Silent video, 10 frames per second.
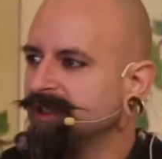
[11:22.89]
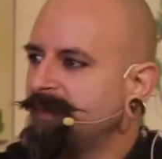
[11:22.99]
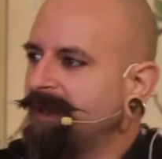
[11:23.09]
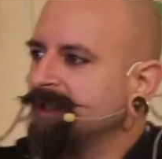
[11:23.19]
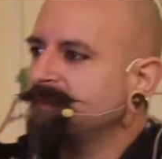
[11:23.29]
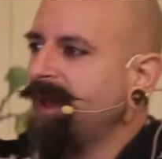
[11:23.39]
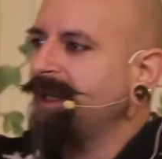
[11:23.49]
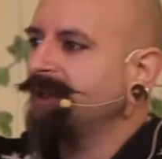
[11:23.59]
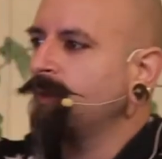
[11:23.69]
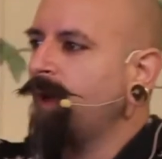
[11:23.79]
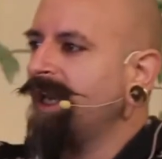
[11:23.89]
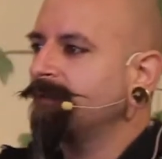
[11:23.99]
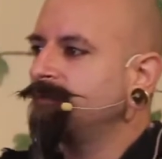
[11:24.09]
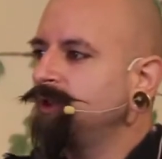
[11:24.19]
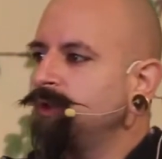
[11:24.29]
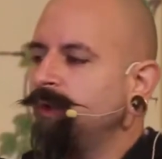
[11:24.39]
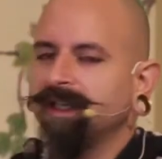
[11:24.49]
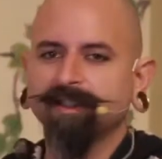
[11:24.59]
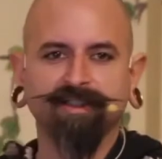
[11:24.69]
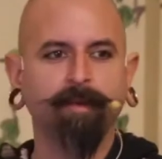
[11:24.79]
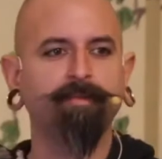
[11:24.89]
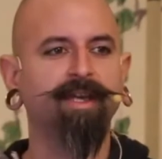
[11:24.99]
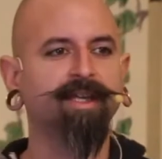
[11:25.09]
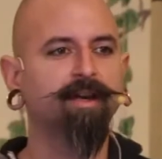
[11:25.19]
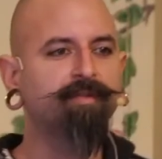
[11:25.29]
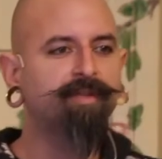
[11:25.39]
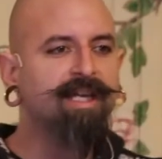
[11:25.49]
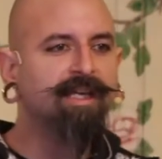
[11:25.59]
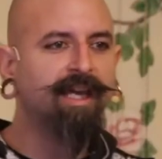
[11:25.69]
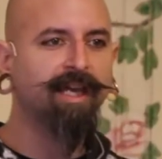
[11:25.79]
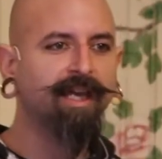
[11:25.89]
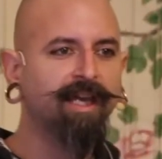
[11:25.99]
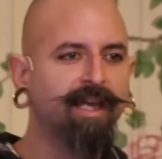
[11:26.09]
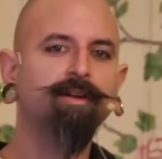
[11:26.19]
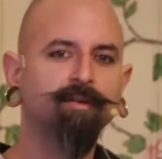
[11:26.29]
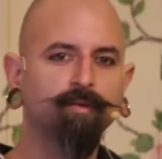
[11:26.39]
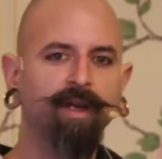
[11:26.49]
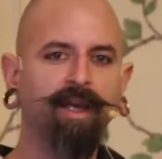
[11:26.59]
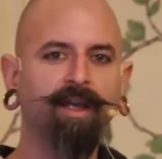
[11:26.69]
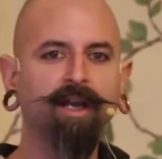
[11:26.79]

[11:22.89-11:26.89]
about expanding the way of doing something, of thinking in a certain way.